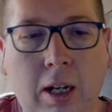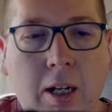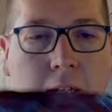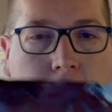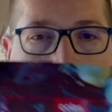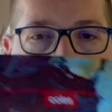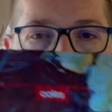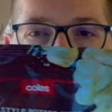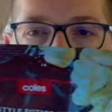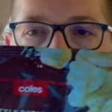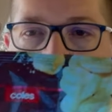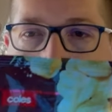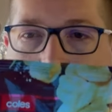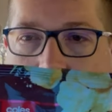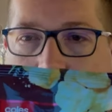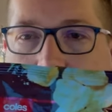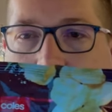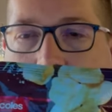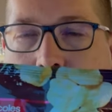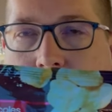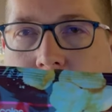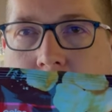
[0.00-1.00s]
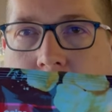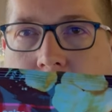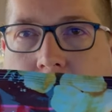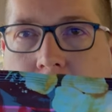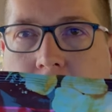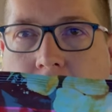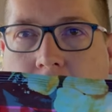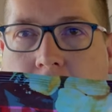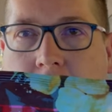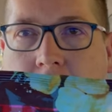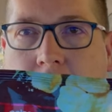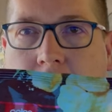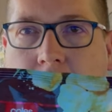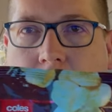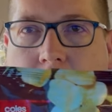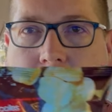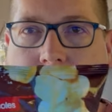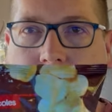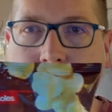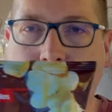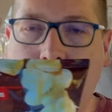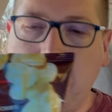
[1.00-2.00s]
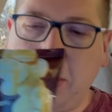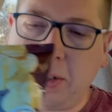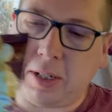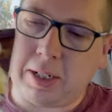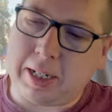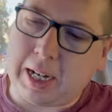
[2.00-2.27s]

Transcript: So these chips are supposed to